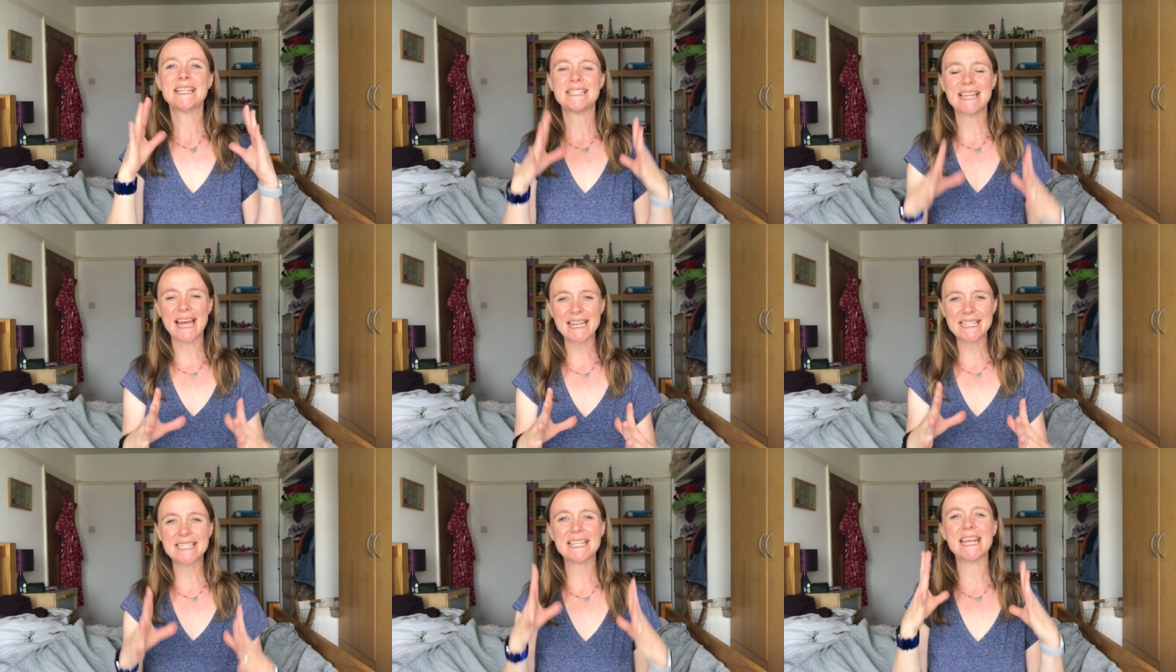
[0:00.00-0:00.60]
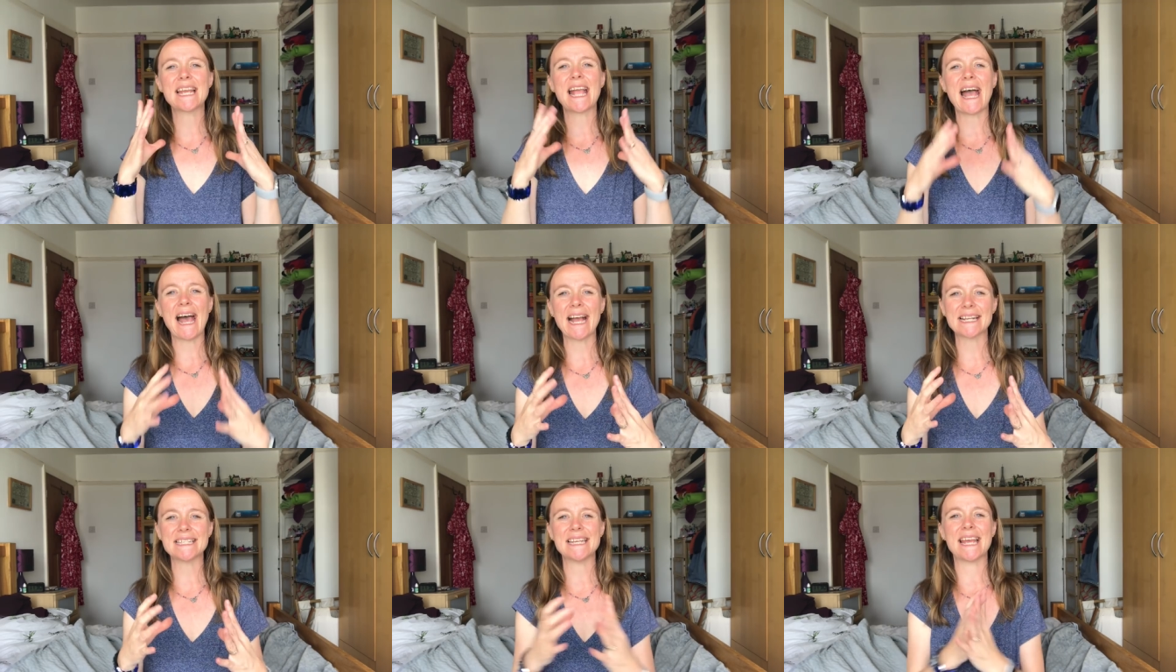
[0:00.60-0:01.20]
dancing,
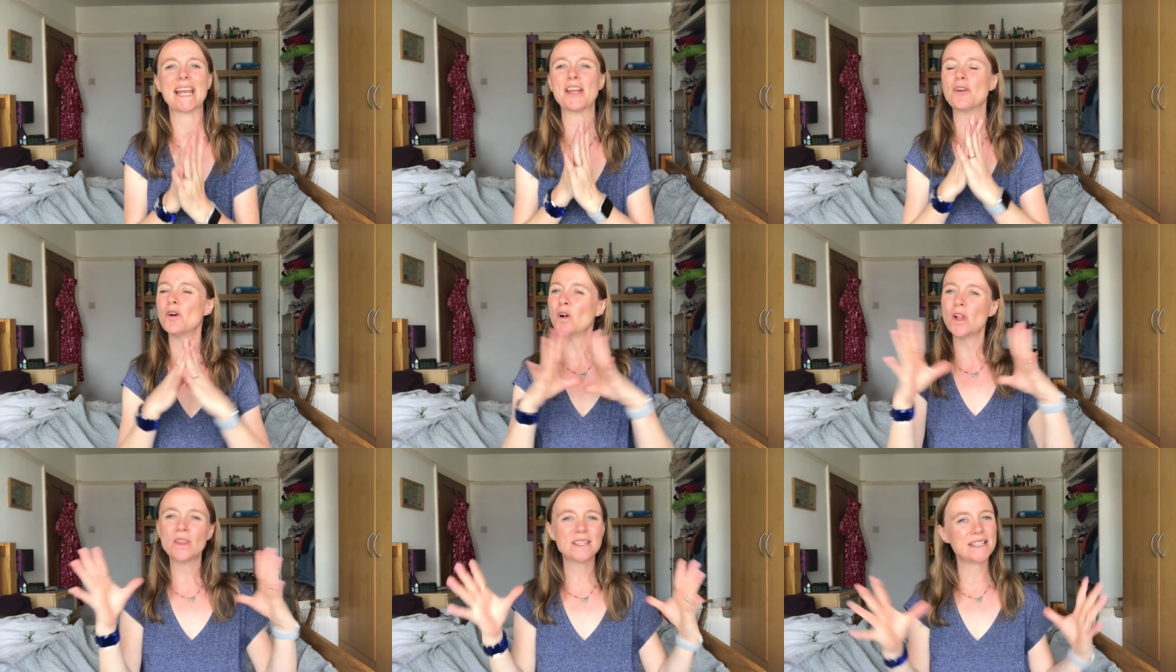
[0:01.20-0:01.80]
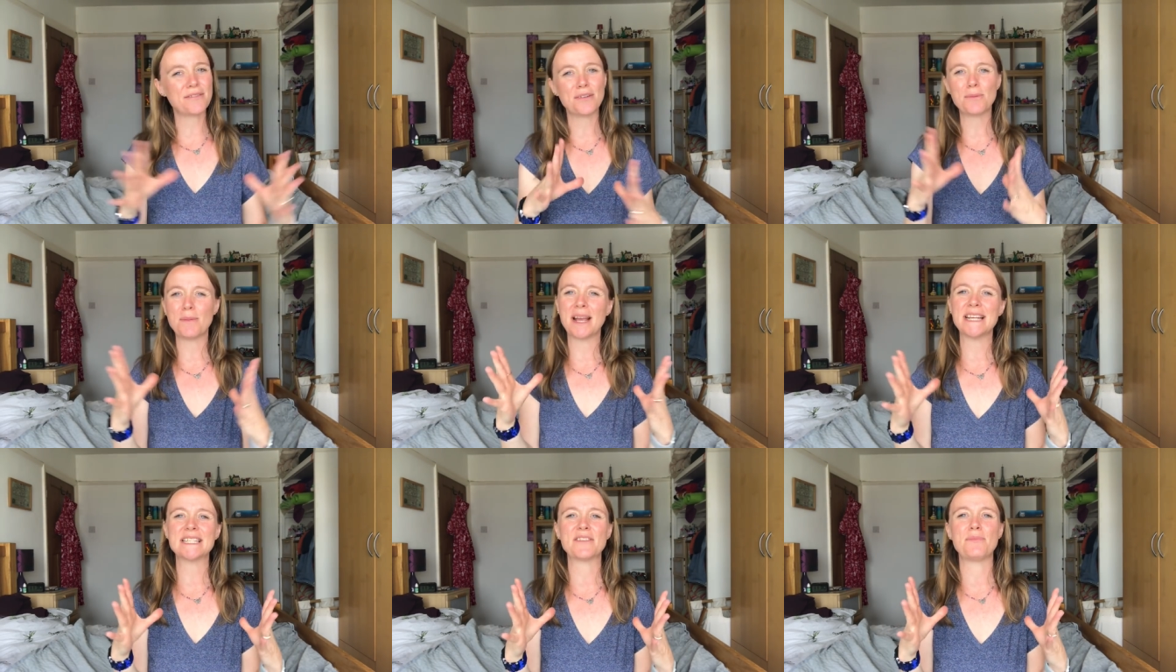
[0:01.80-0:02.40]
acting, and all the different
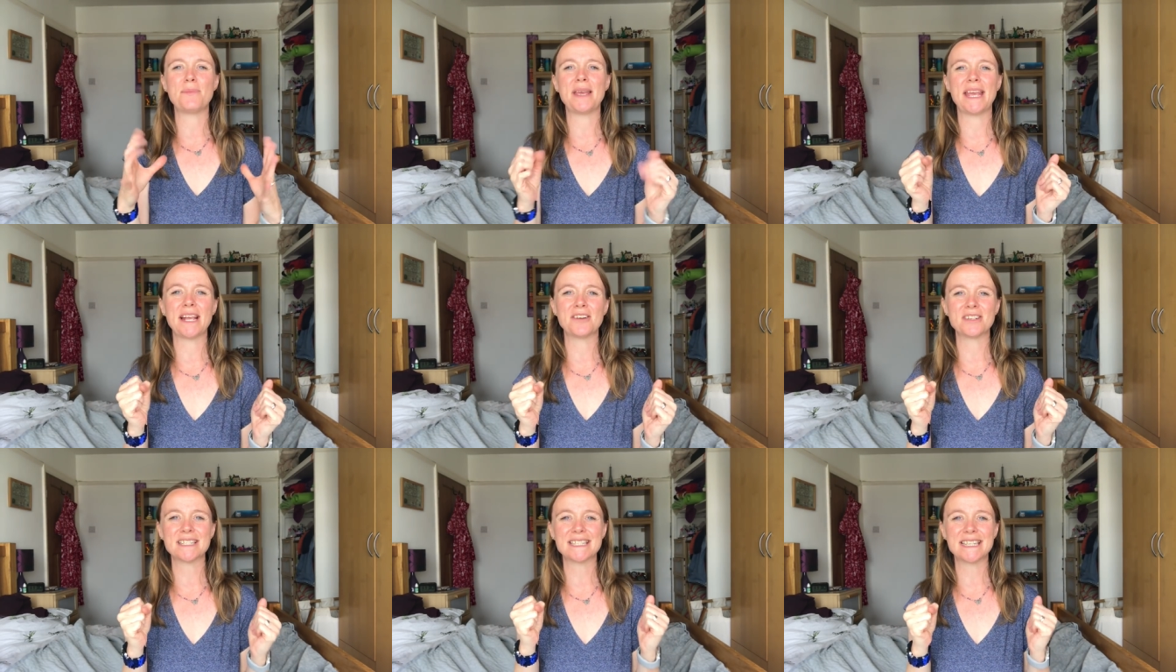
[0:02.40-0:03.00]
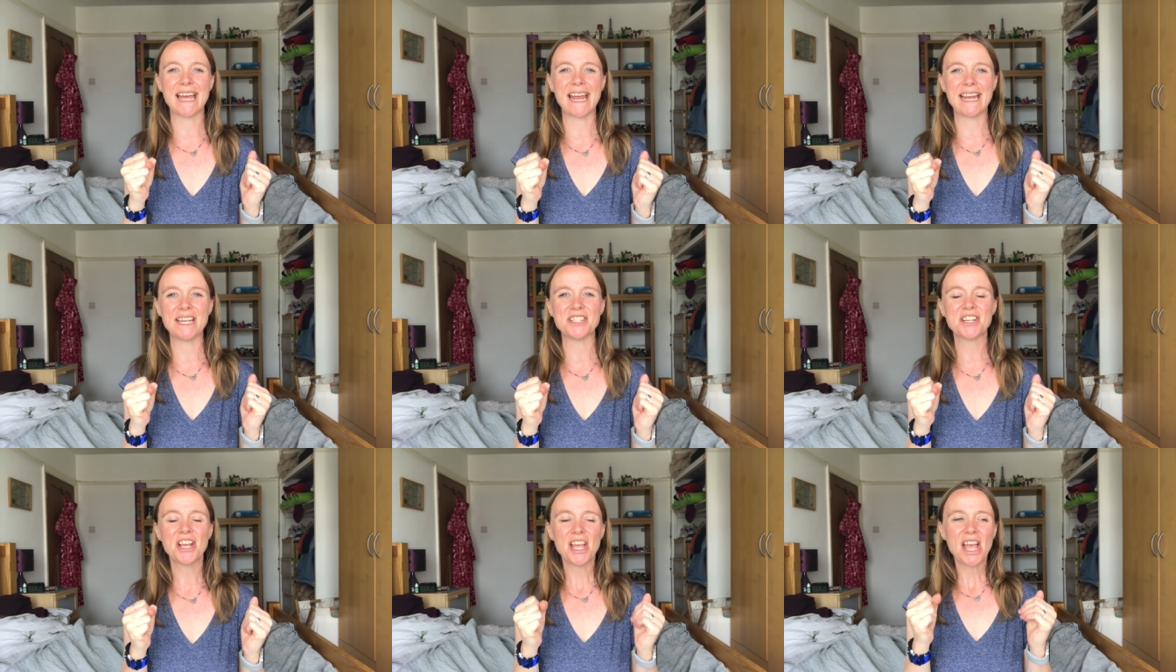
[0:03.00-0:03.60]
ways of being on
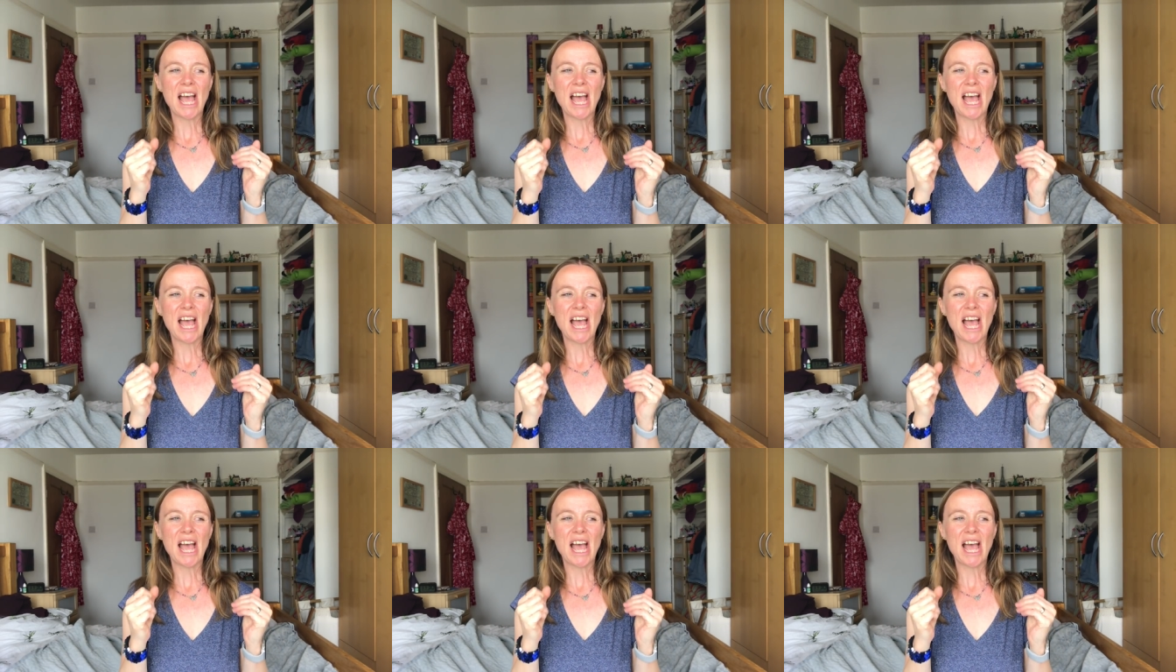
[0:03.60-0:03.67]
stage.